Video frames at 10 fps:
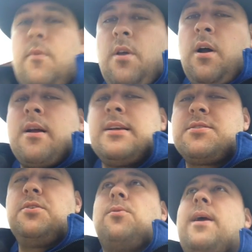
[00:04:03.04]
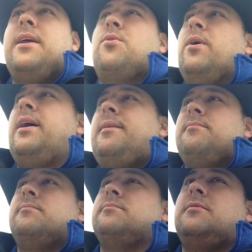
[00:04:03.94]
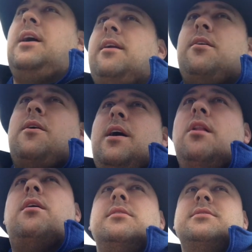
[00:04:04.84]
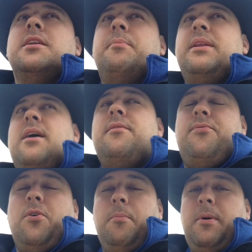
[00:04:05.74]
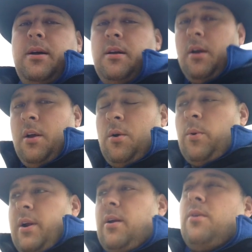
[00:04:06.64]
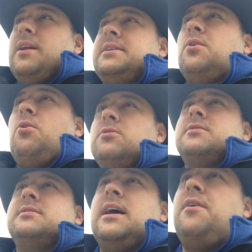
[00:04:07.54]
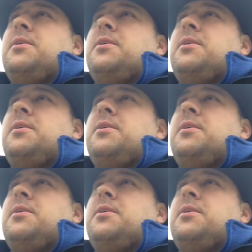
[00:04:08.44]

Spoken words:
All right, so the rain quit. I don't know how long it's going to be done for, but we're going to go let the horses out.